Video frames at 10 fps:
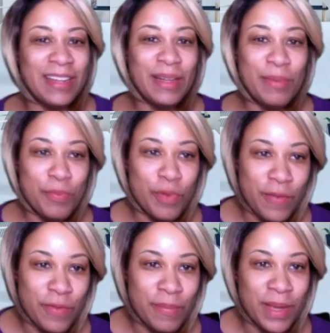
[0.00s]
and let me
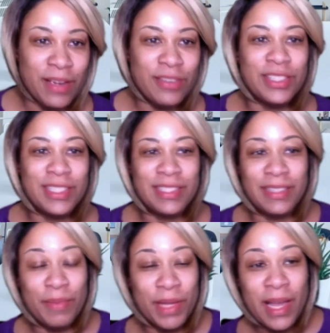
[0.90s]
pray for marriages and
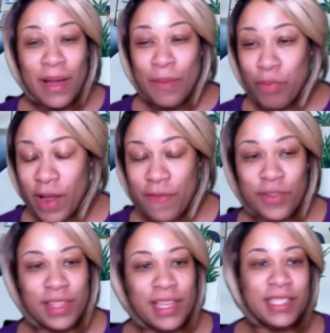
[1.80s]
let me pray
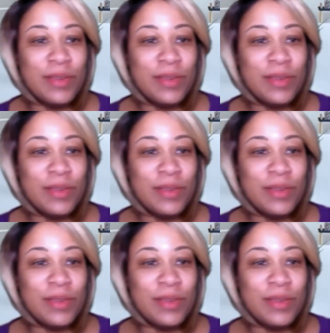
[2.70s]
for this.